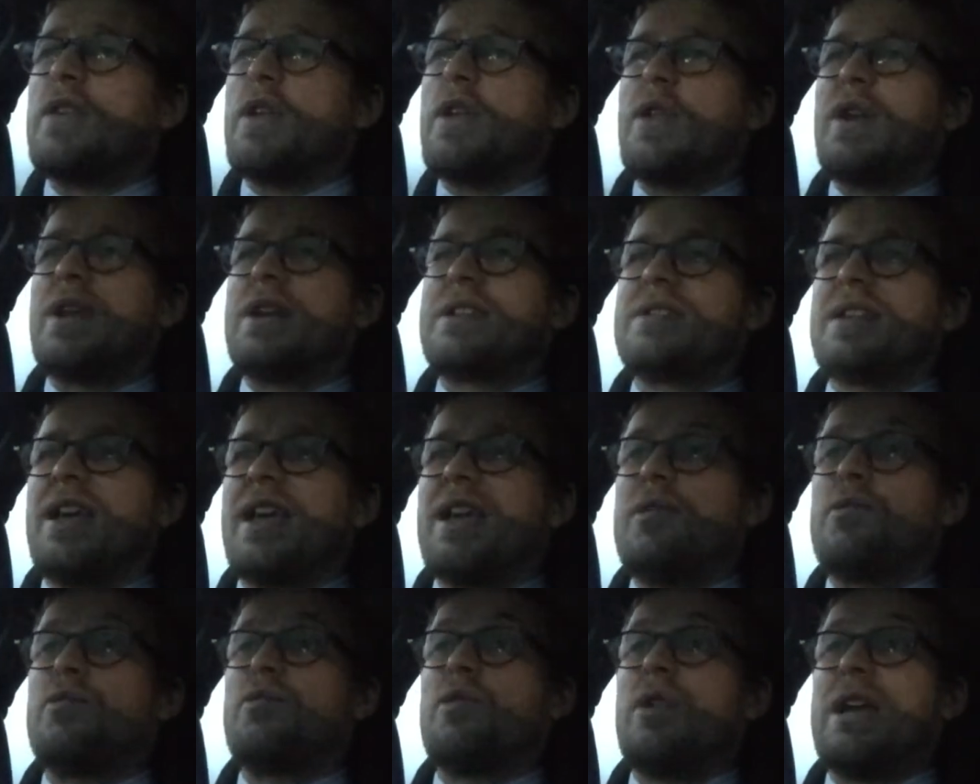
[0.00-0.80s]
the things that
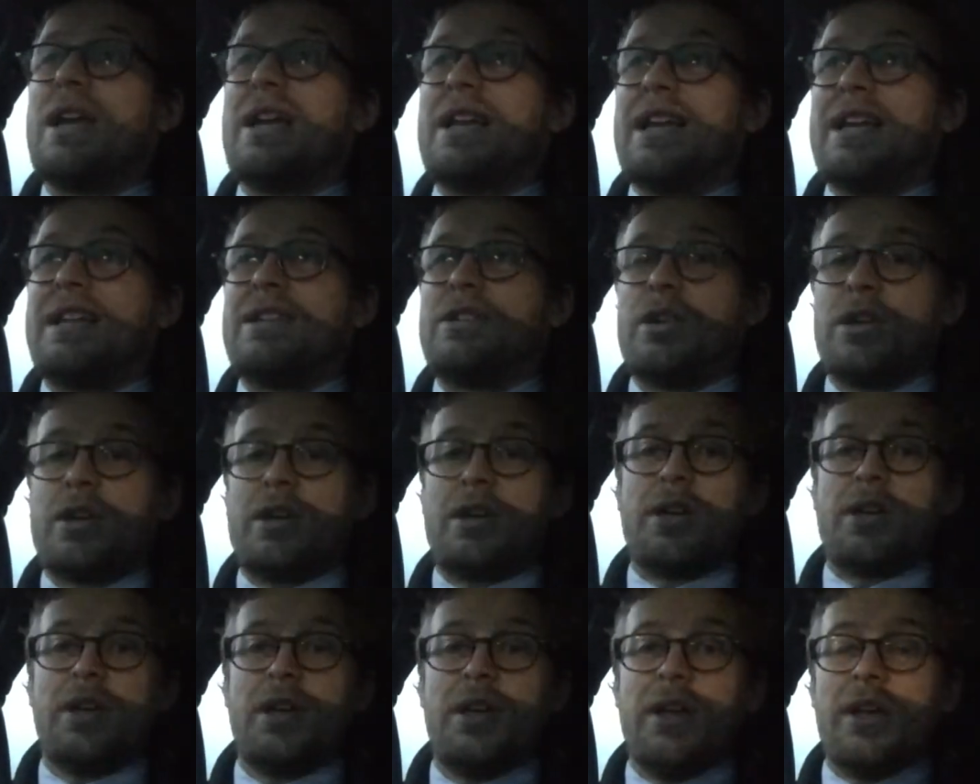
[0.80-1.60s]
he really took
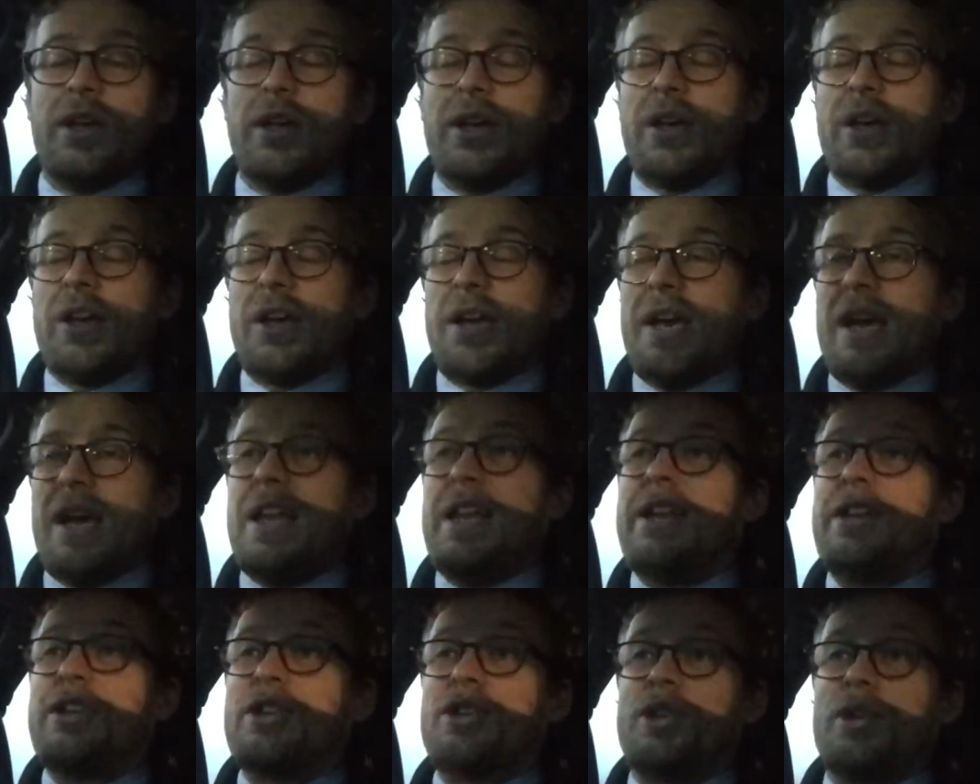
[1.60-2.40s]
an
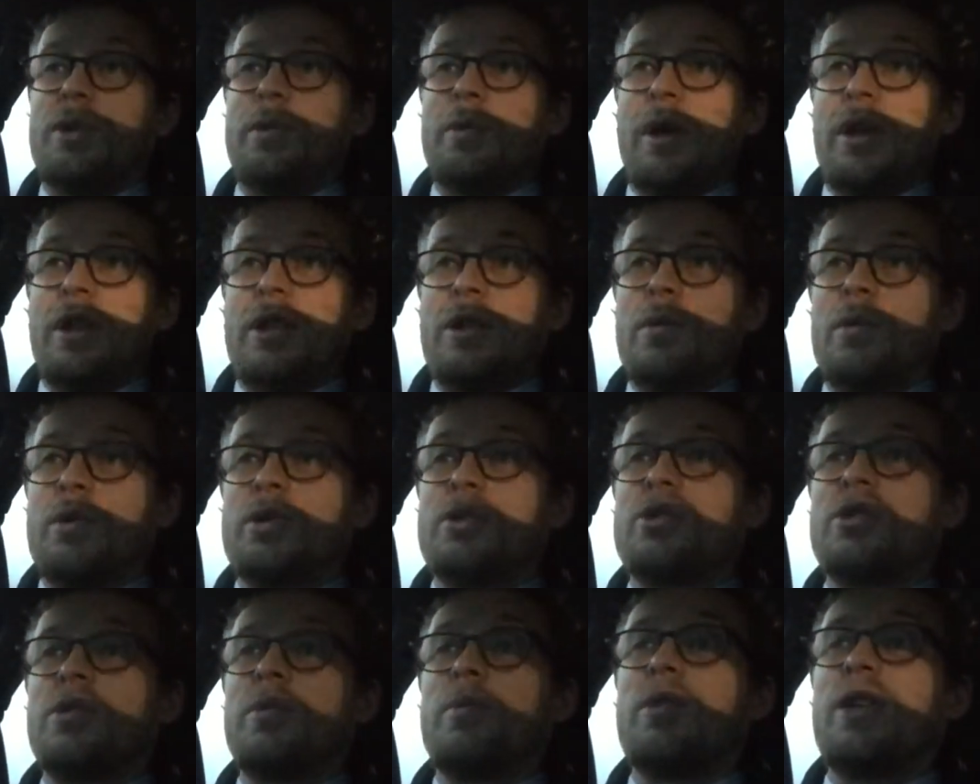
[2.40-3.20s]
issue with was
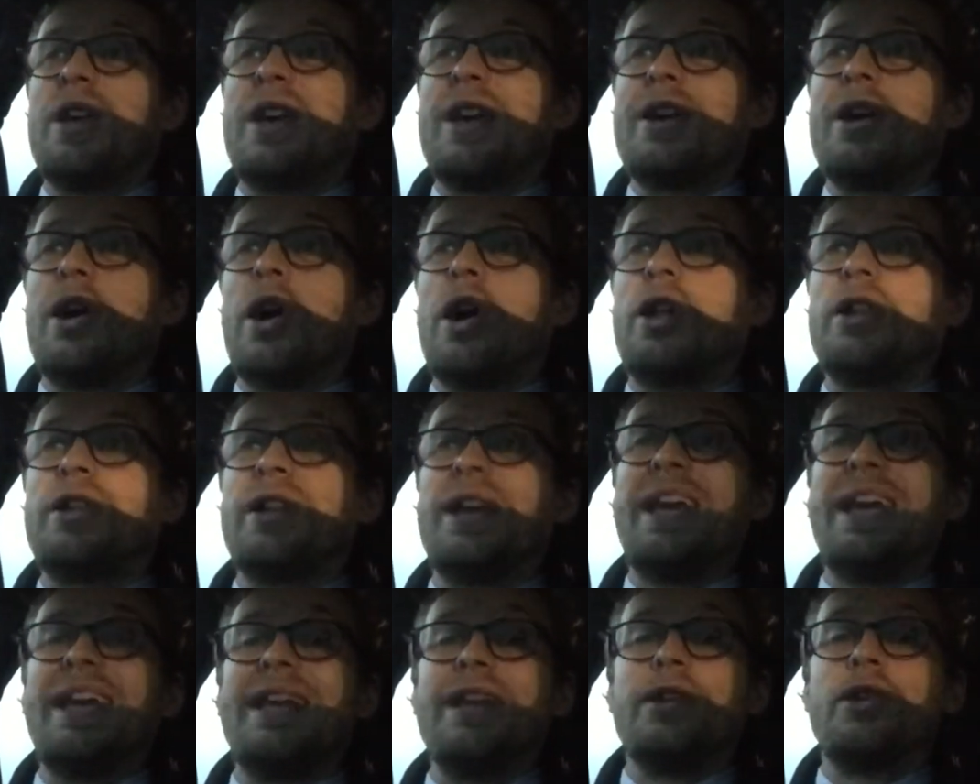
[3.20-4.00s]
something called
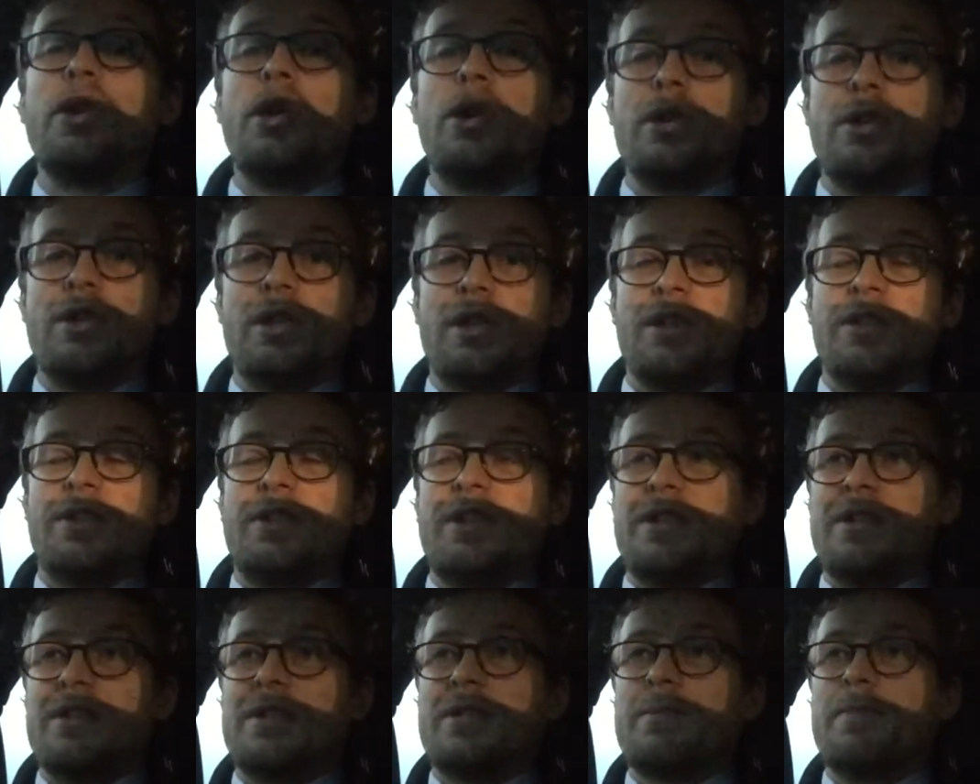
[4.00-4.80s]

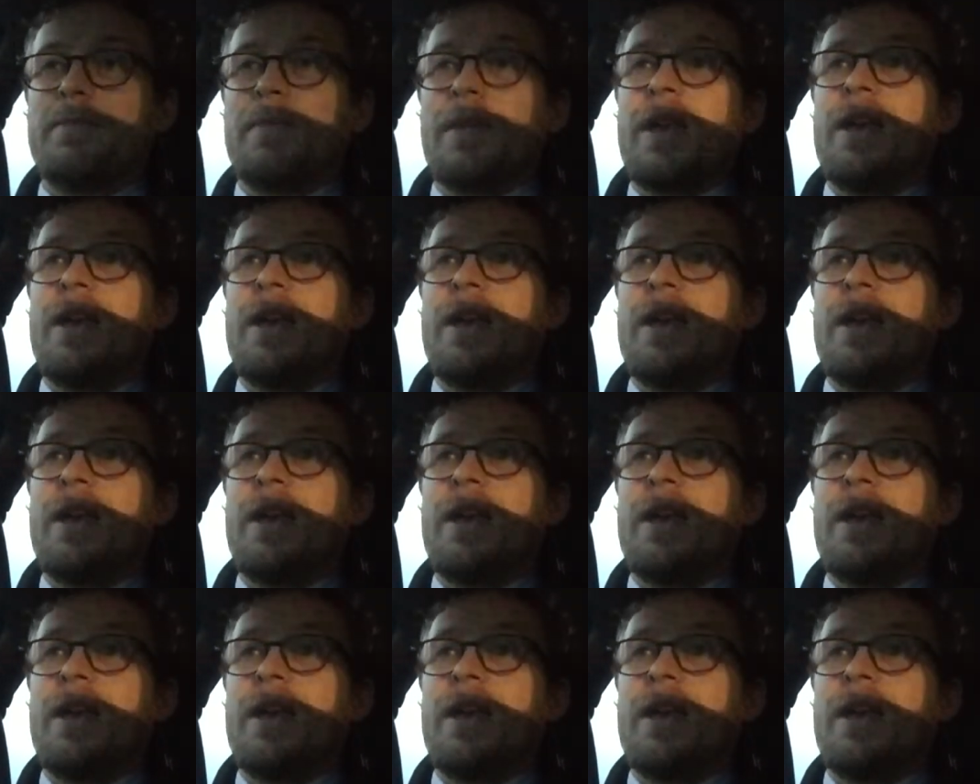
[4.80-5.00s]
indulgences,